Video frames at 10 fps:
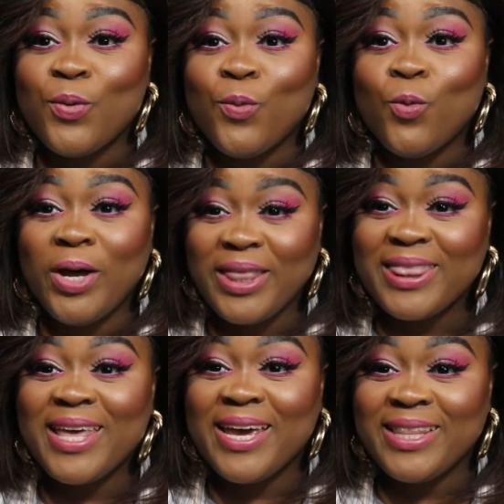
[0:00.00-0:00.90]
Wait
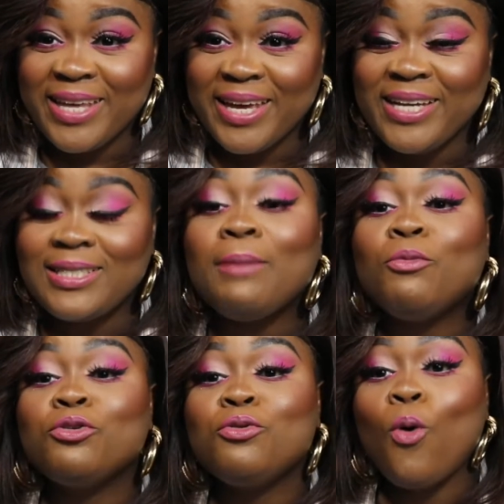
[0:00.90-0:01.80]
there in the gate. I'm
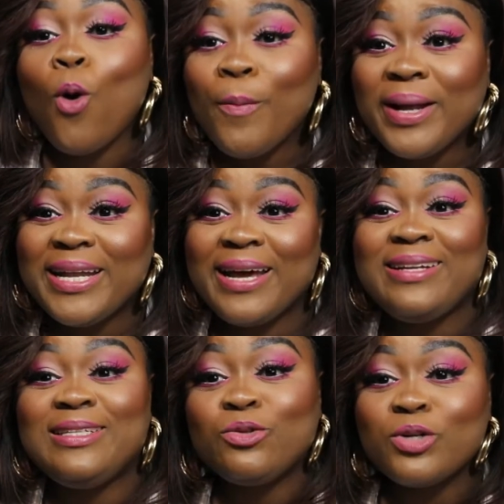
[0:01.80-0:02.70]
gonna call my dad.
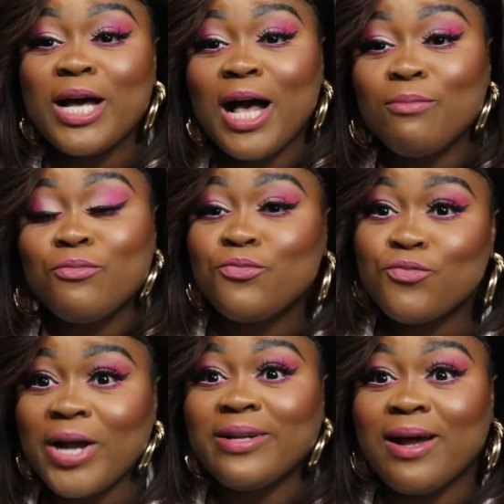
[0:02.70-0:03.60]
He's gonna come
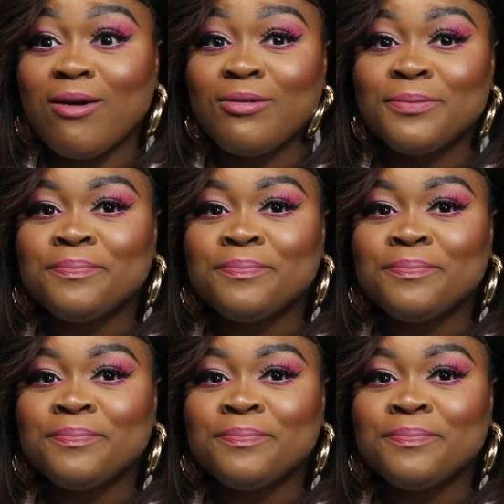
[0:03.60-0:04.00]
right now.